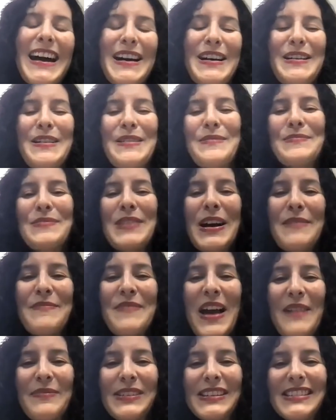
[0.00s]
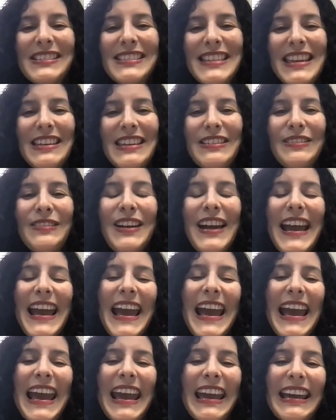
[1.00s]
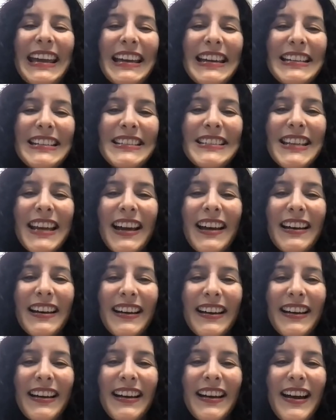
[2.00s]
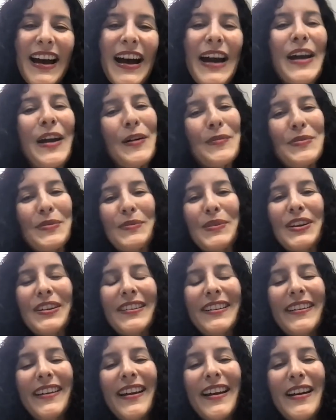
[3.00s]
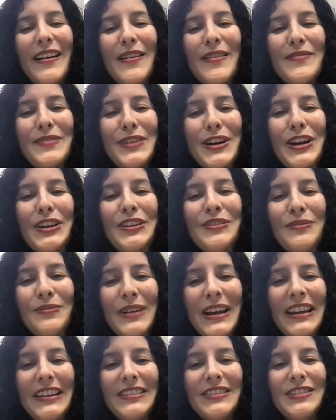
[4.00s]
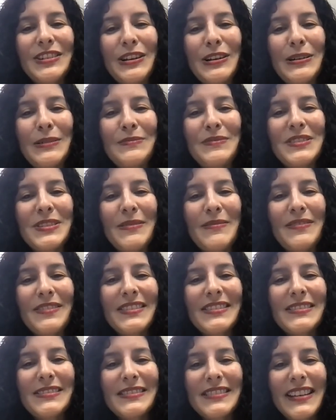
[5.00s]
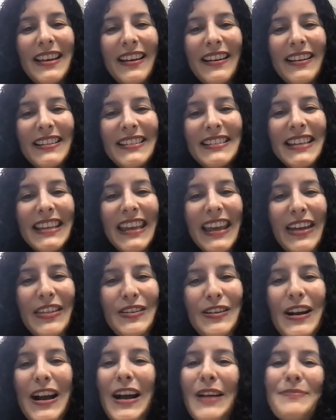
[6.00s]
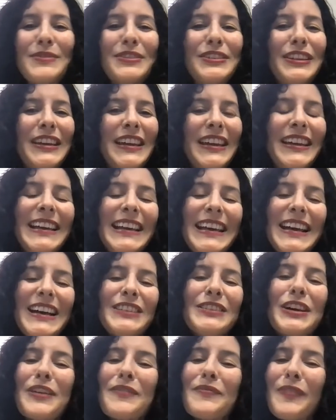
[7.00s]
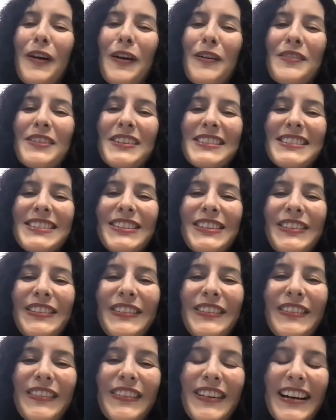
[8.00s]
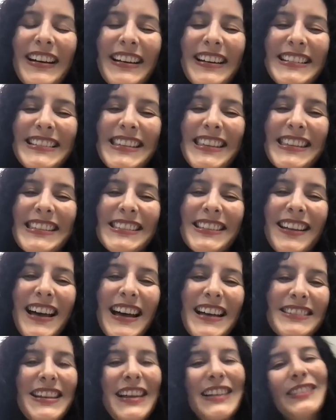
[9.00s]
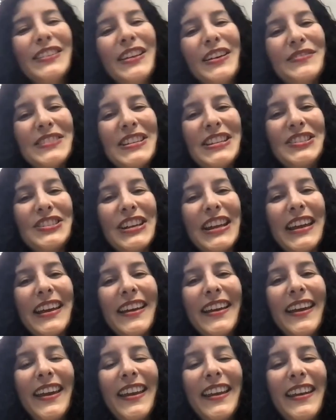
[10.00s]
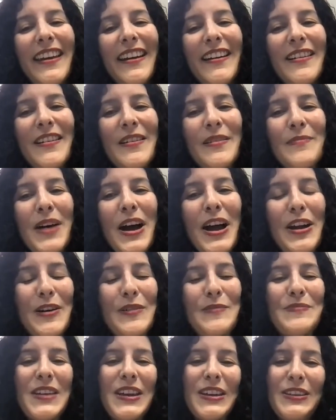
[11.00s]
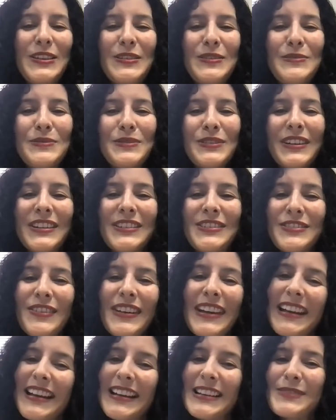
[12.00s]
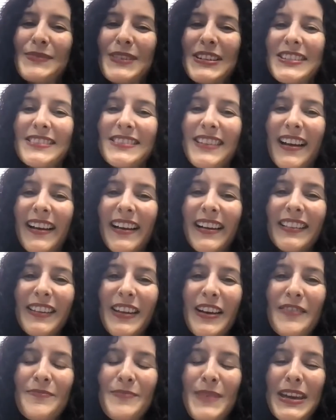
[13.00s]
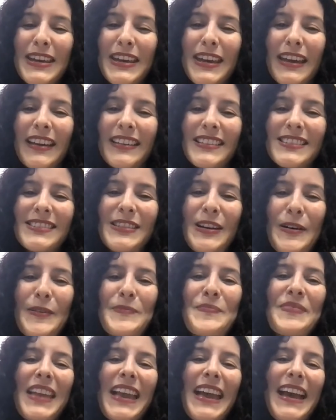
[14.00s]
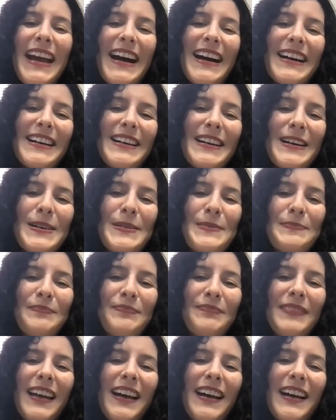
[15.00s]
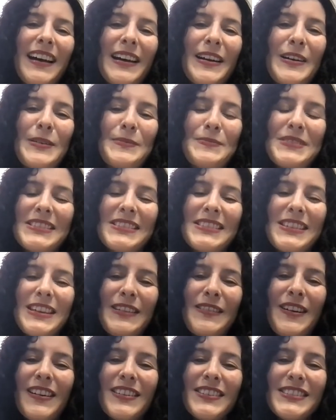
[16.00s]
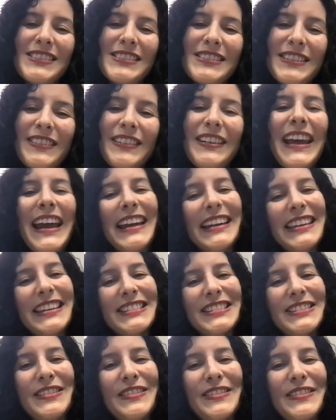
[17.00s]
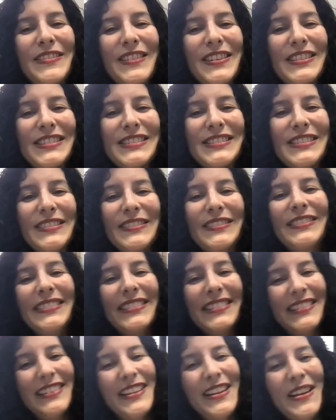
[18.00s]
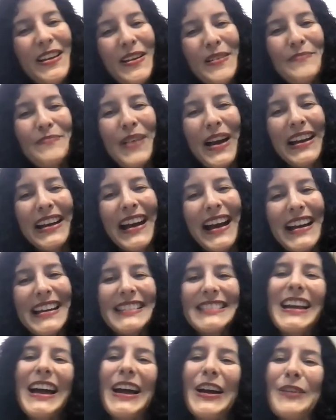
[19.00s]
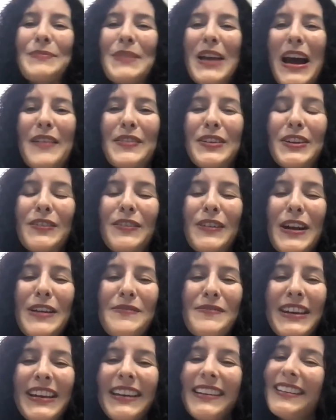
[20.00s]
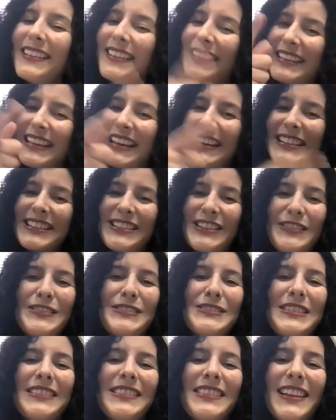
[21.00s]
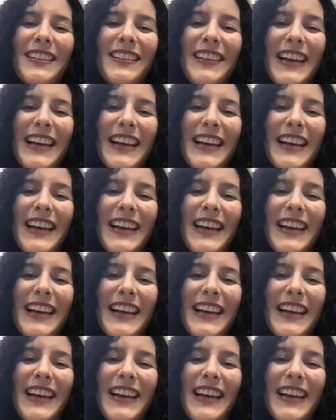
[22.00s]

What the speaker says: I'm happy to see you. And I hope that we are going to have a great term together. I'm really looking forward to this class. I love teaching it. And I hope that you will enjoy it as much as I love making it. So I hope to see you all soon and get to know you all soon. Bye, guys. I hope you have a great week getting to know the